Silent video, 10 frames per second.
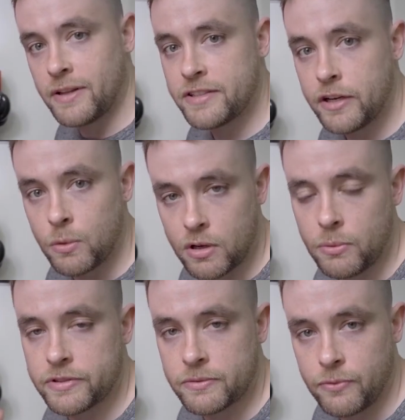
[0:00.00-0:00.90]
let's say you're
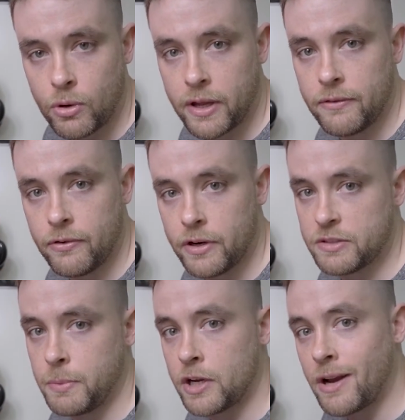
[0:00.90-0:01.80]
working with some 4K
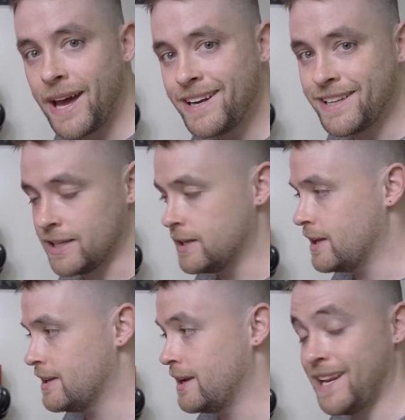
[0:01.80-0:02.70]
footage, but you're editing it
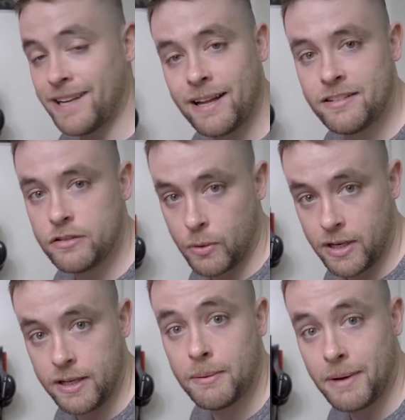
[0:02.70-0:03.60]
in a
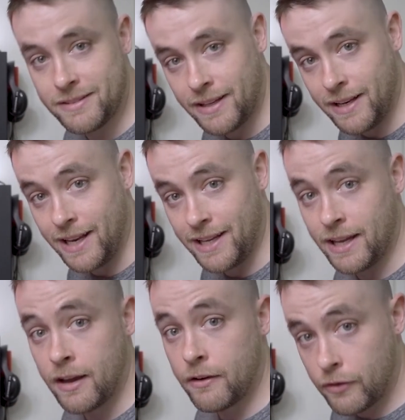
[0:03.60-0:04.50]
1920 by 1080
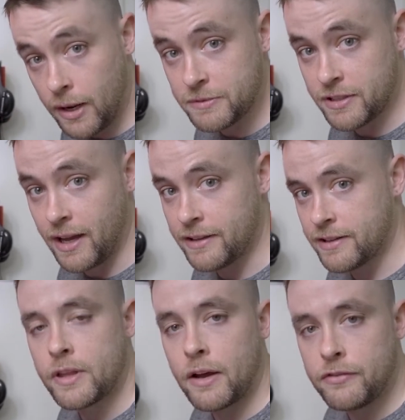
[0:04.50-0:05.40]
frame
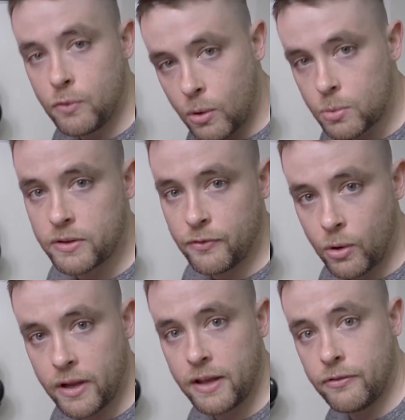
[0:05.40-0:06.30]
size. Now, if you've worked with
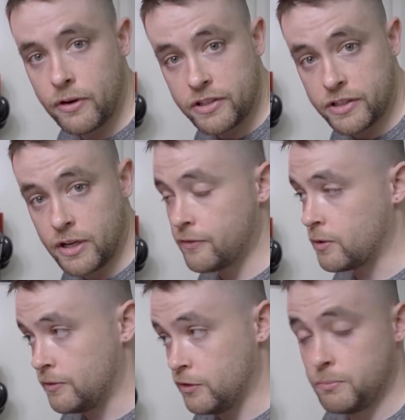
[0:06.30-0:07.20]
4K footage enough,
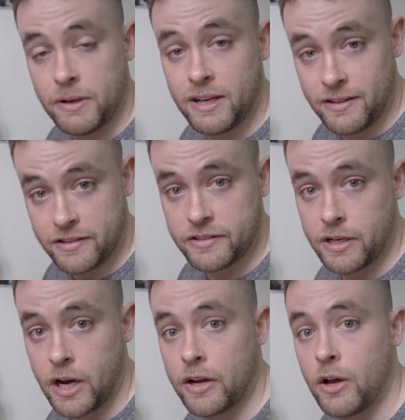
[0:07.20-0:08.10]
or if you've been in this
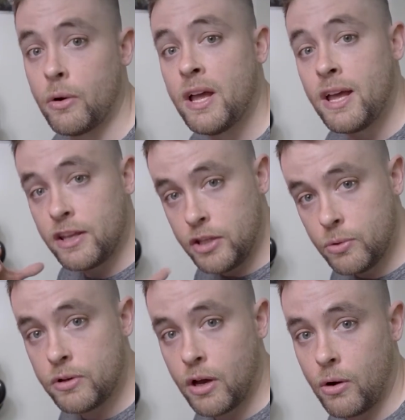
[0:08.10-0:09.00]
scenario,
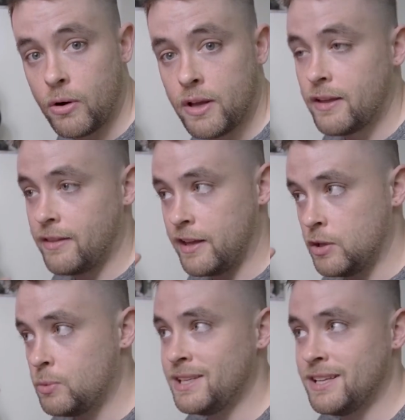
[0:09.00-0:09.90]
you know that
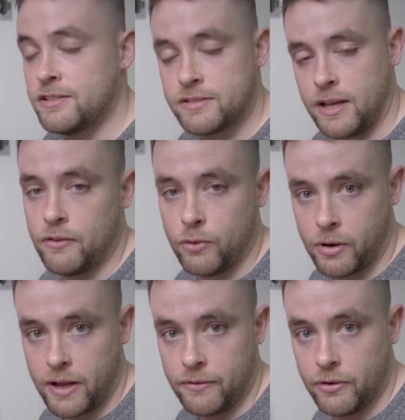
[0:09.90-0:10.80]
you would need to scale
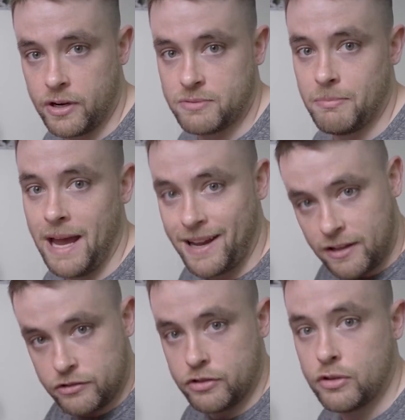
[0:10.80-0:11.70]
4K footage
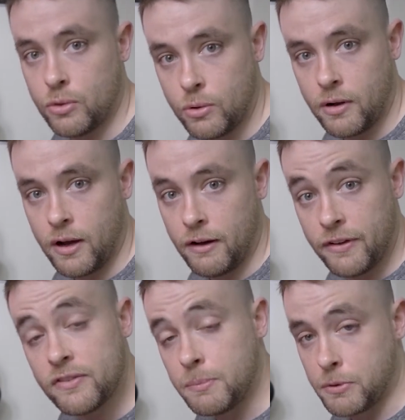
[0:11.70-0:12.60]
back to
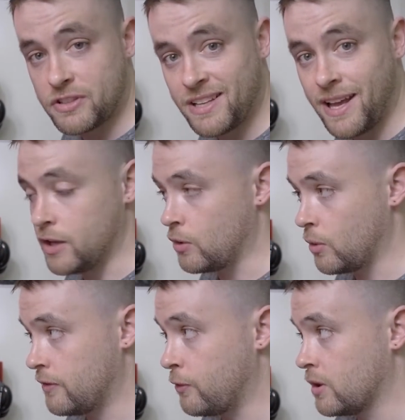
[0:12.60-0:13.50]
50% in
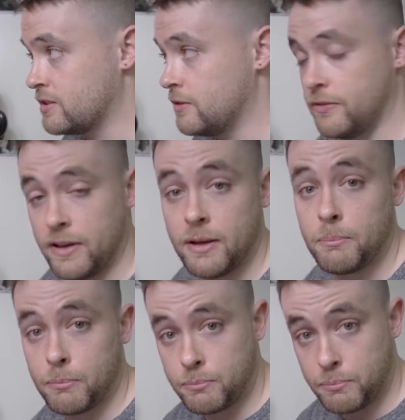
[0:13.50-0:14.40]
order for it to fit
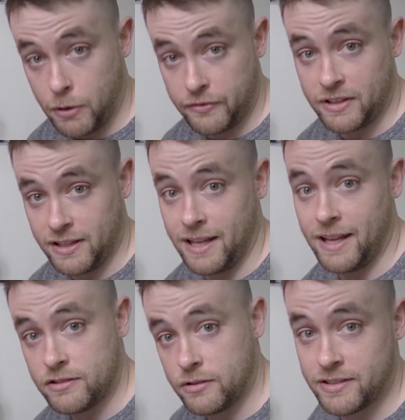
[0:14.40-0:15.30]
perfectly
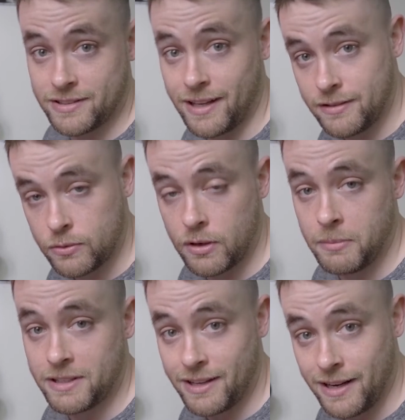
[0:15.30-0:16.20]
into this 1920
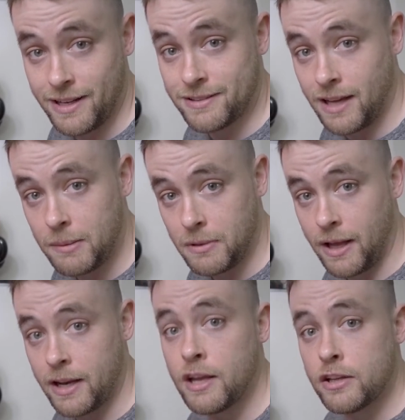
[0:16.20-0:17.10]
by 1080
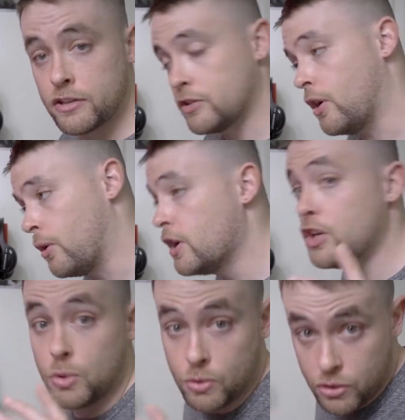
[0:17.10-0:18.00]
timeline. So you